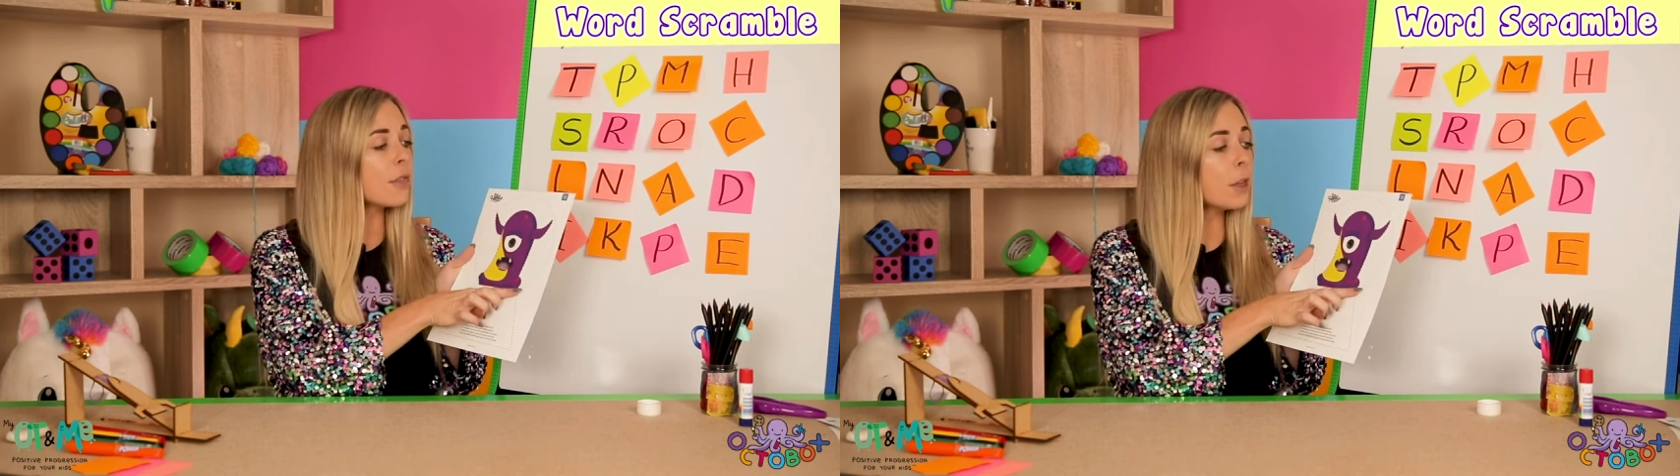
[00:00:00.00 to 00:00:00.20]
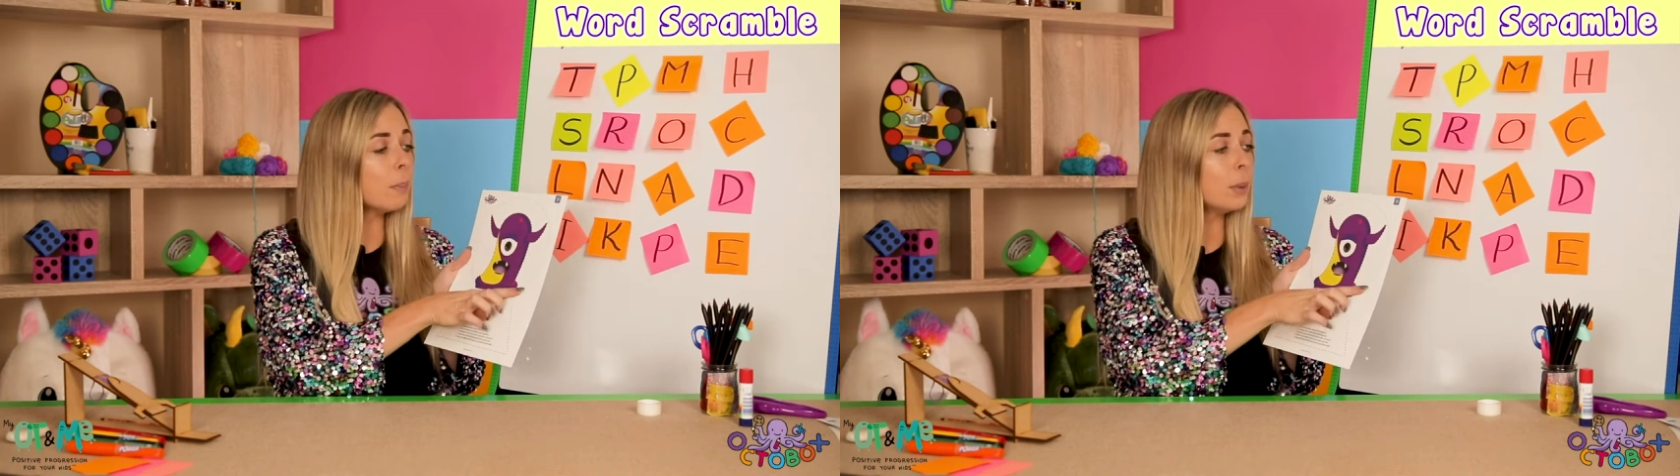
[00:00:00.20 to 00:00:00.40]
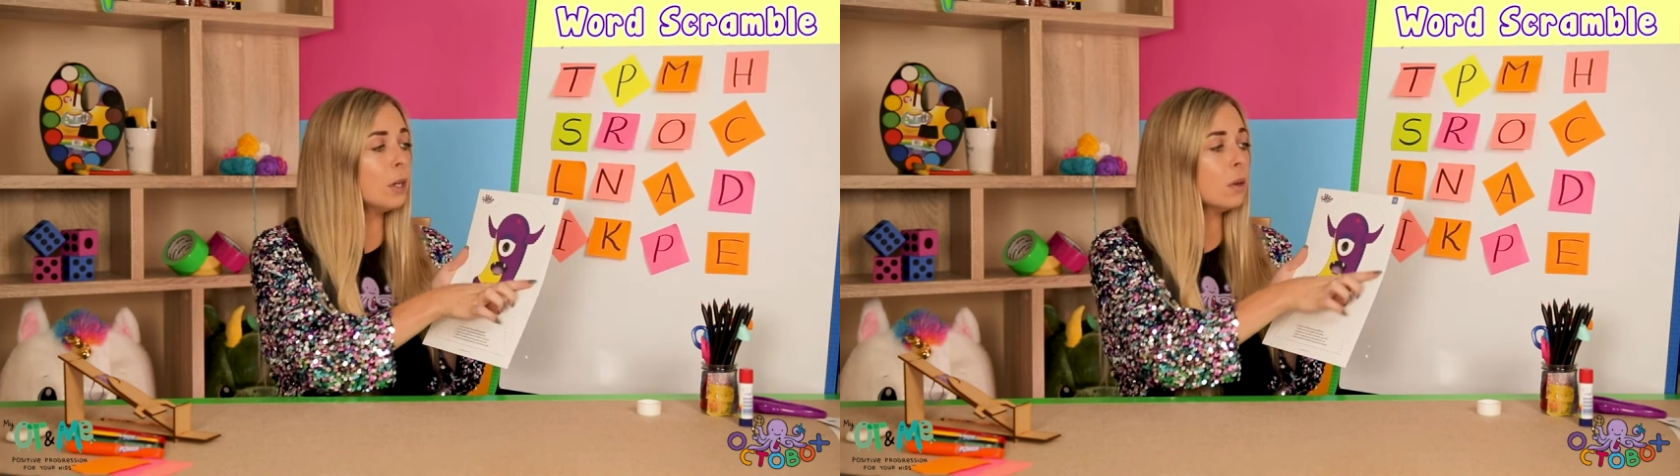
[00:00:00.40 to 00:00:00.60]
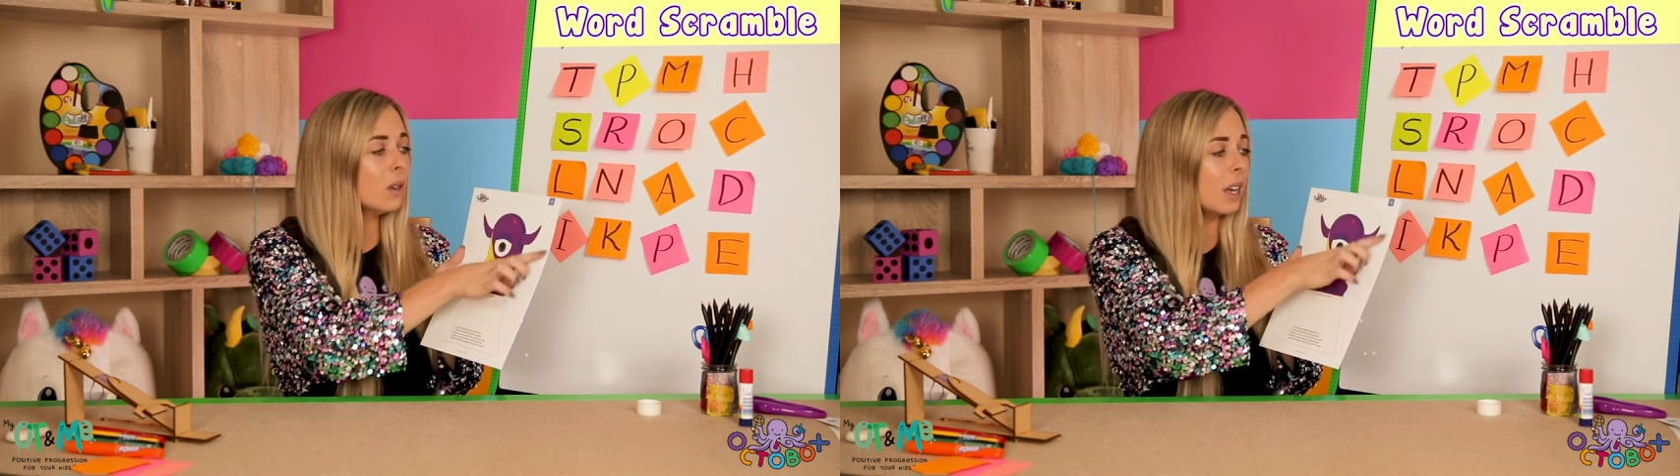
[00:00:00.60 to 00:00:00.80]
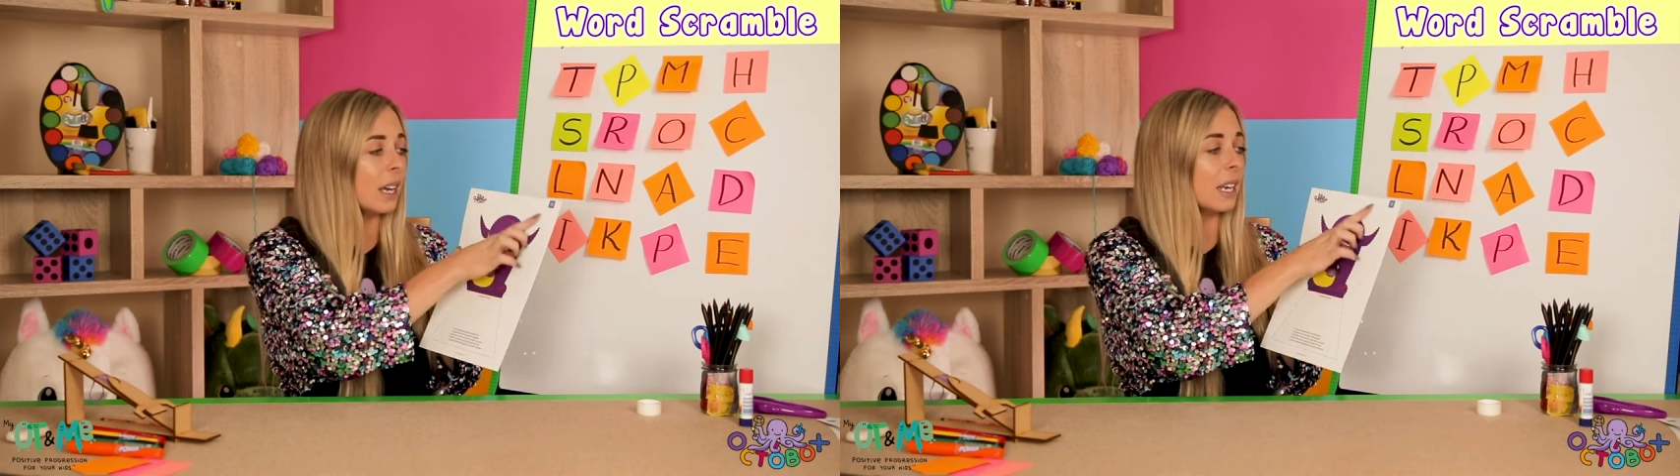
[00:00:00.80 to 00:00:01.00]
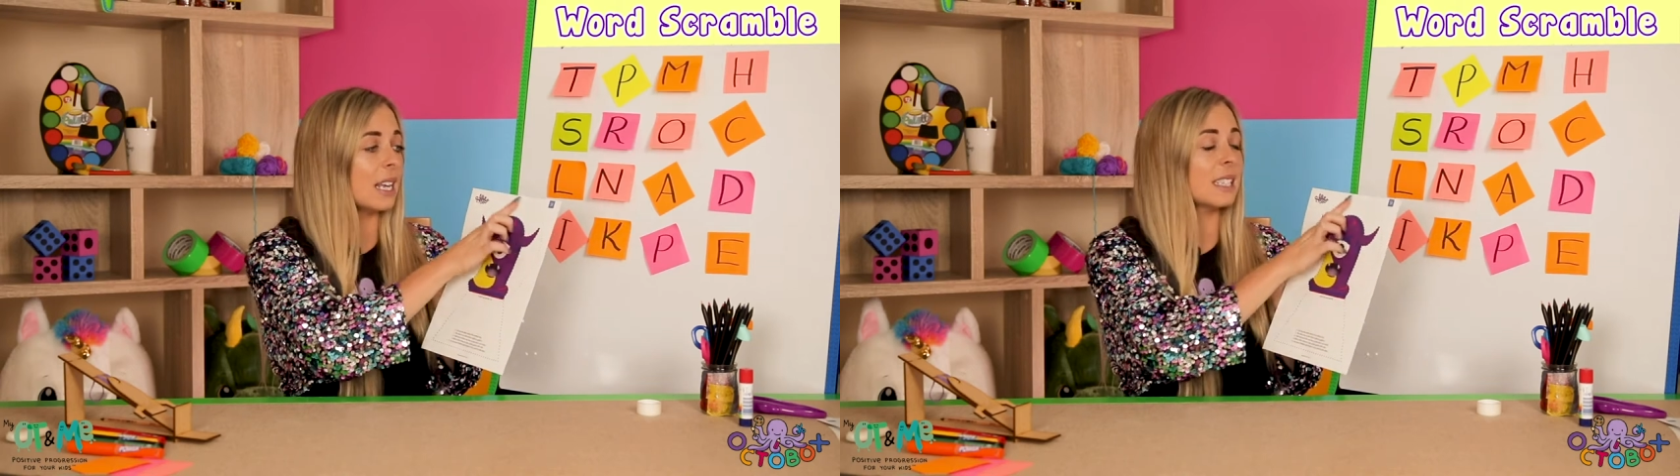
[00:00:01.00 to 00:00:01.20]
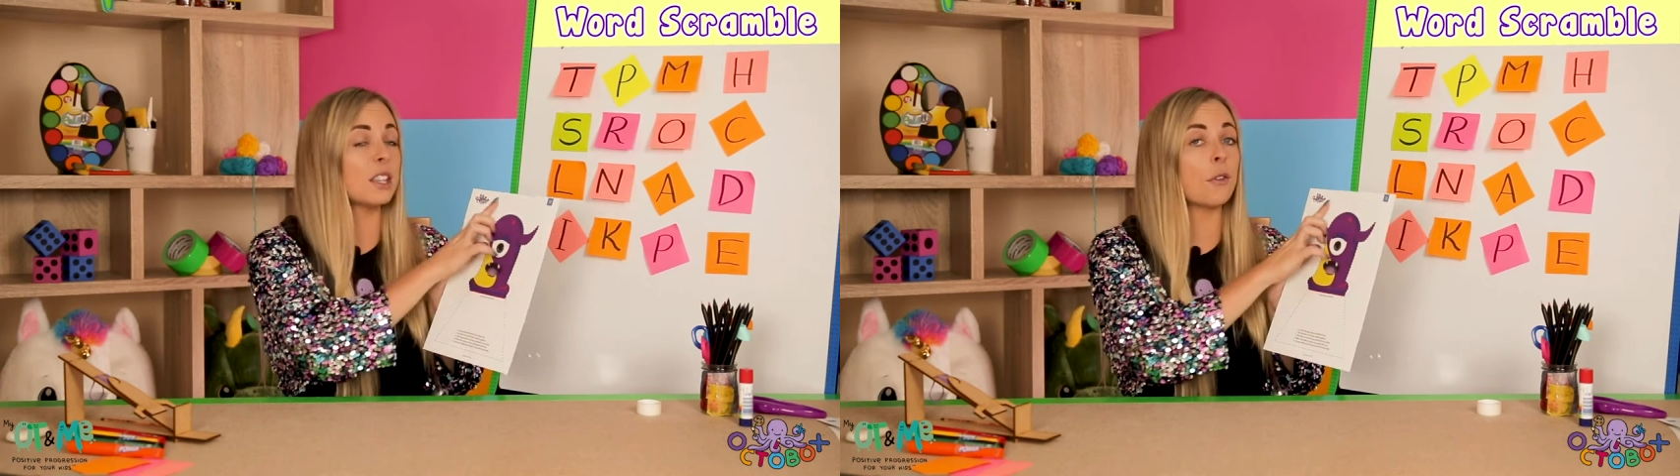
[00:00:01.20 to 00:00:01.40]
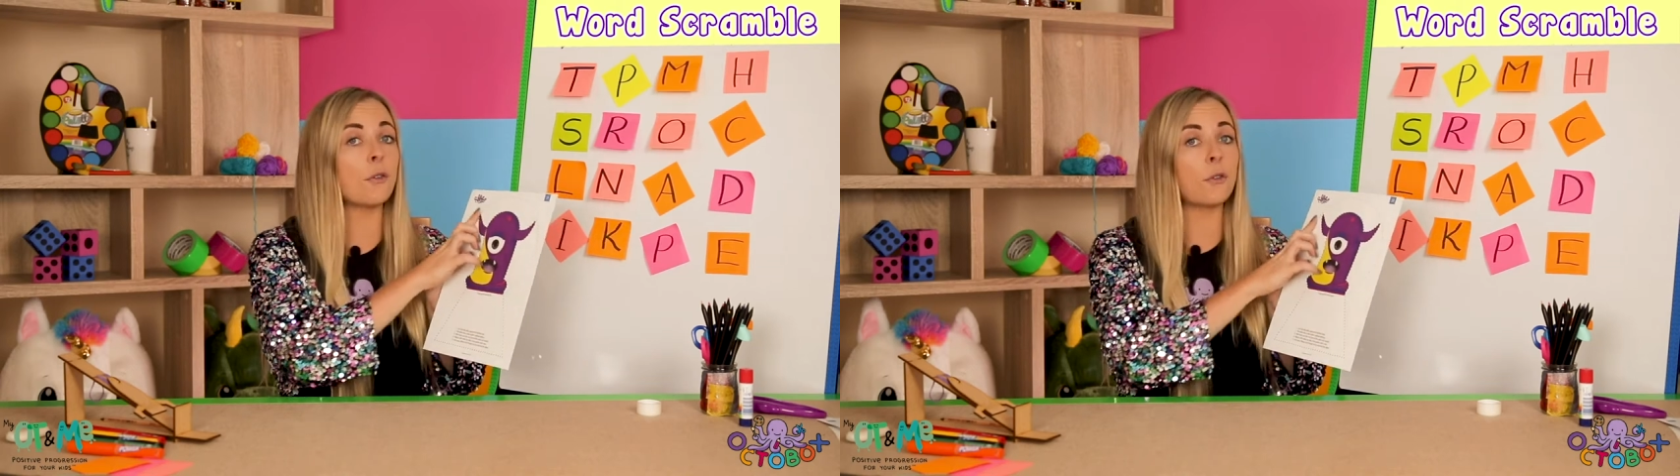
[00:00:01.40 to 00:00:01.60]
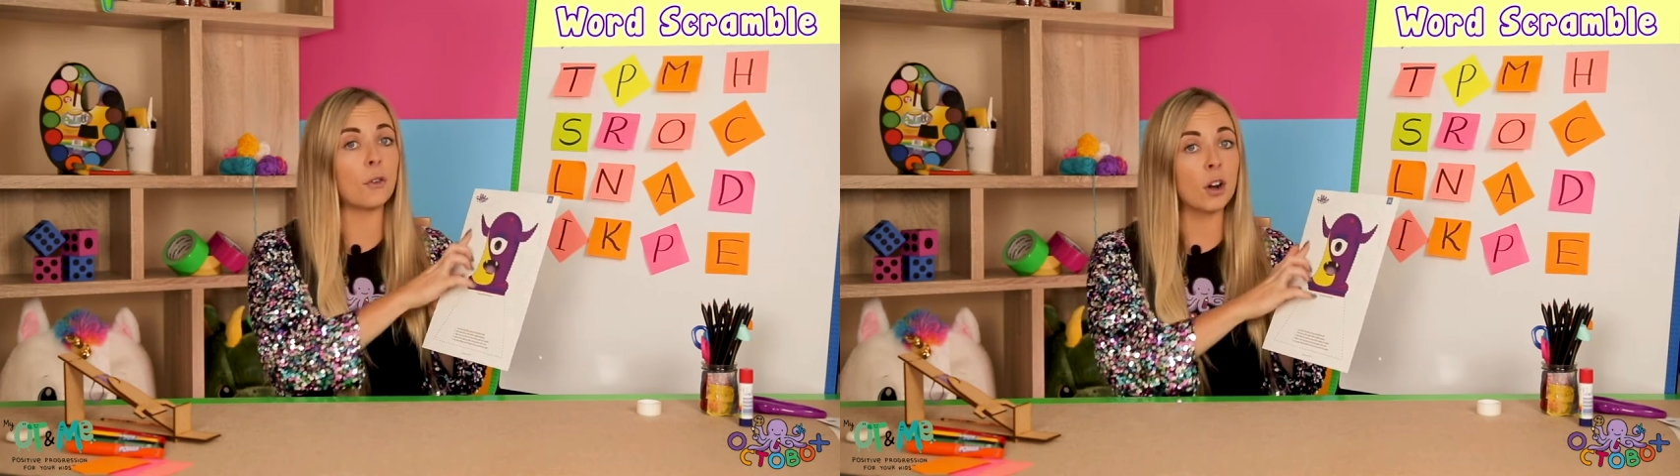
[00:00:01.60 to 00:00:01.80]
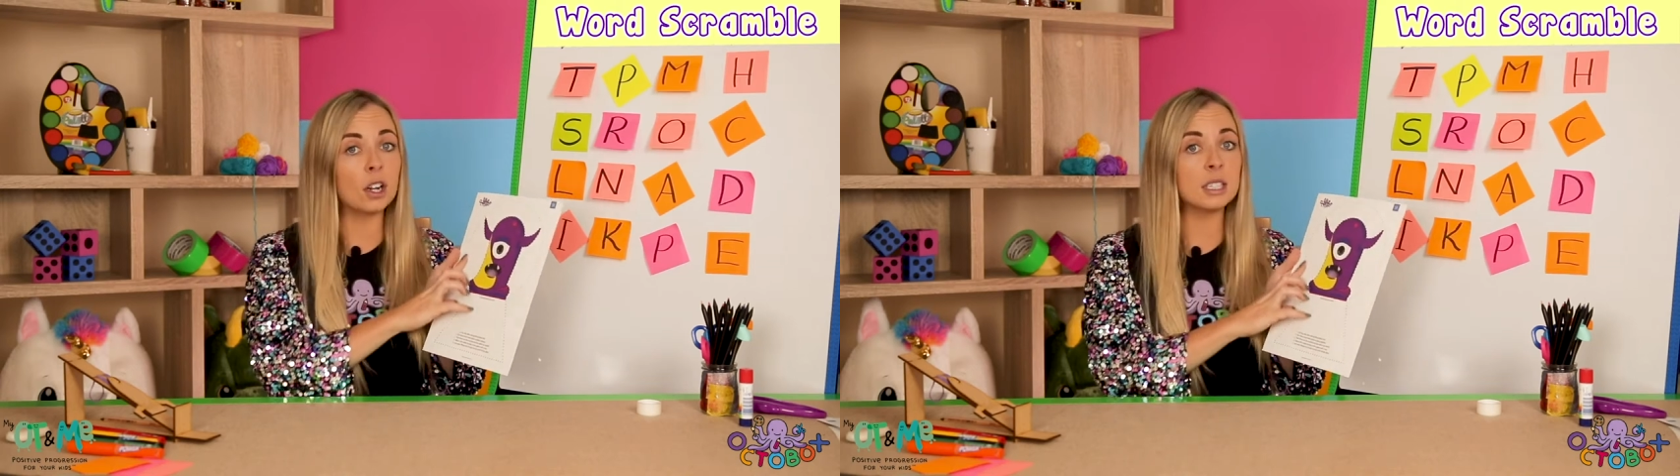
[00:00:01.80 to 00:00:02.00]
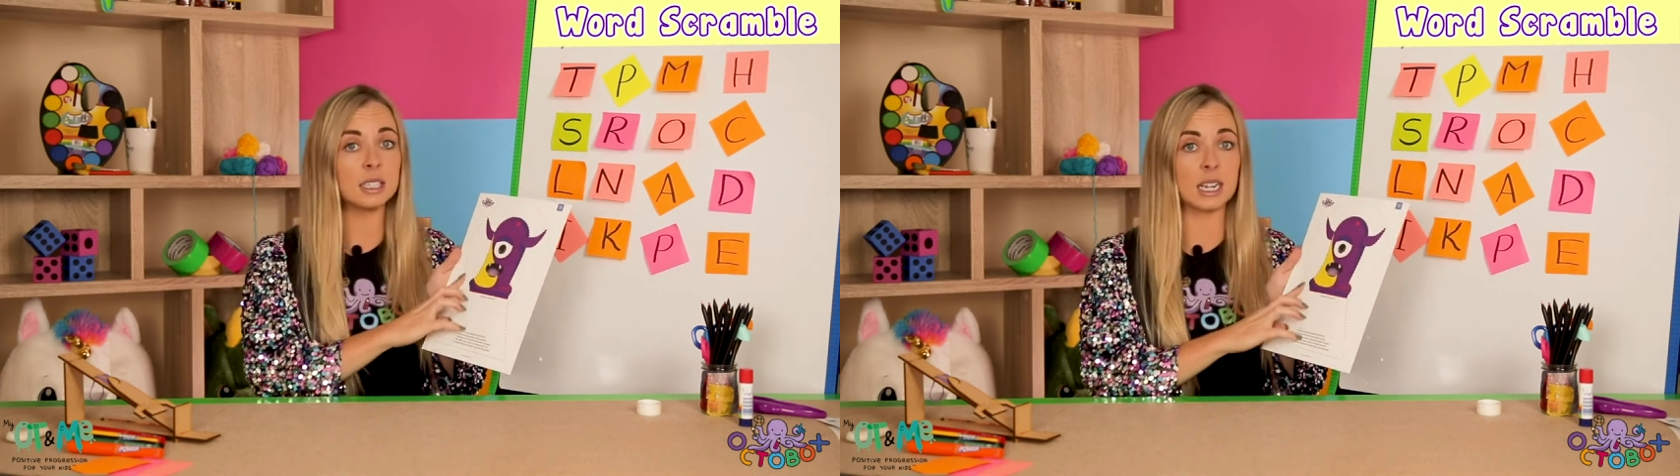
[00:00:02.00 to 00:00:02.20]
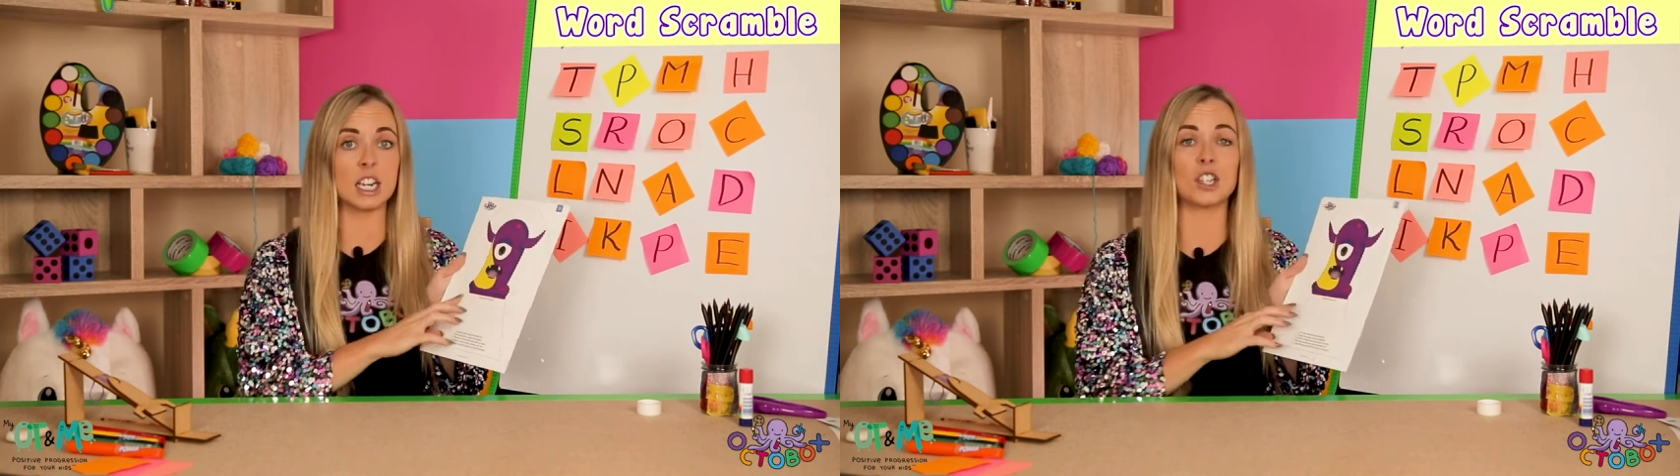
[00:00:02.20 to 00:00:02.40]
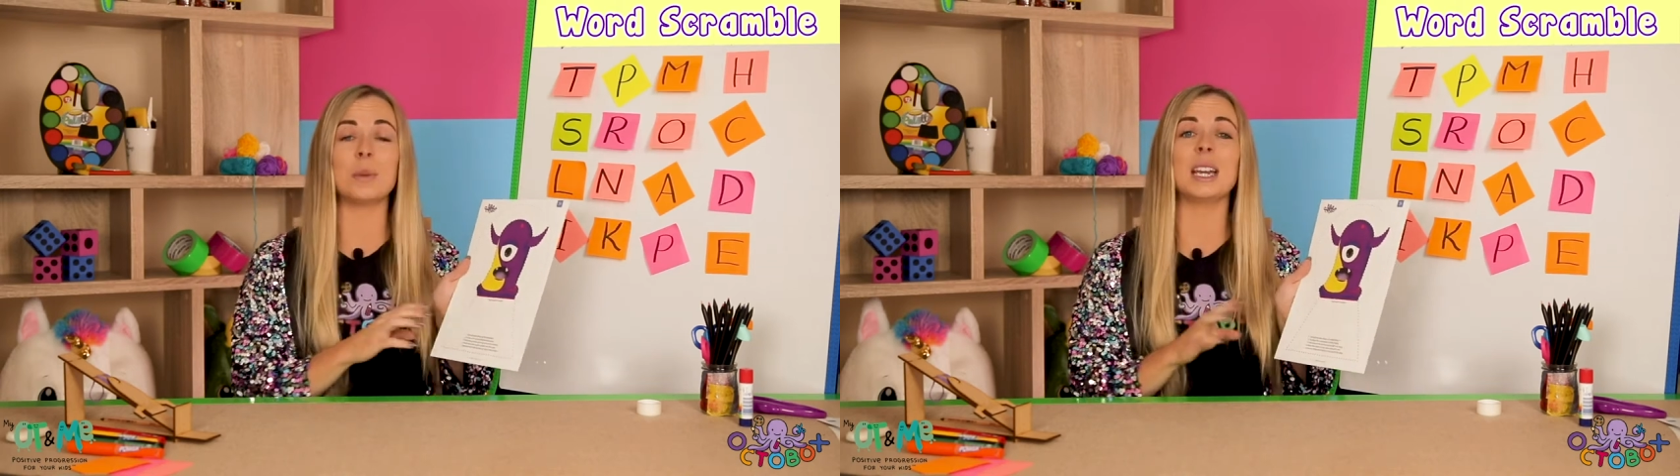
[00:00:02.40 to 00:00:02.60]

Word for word: The blue line is the first stage,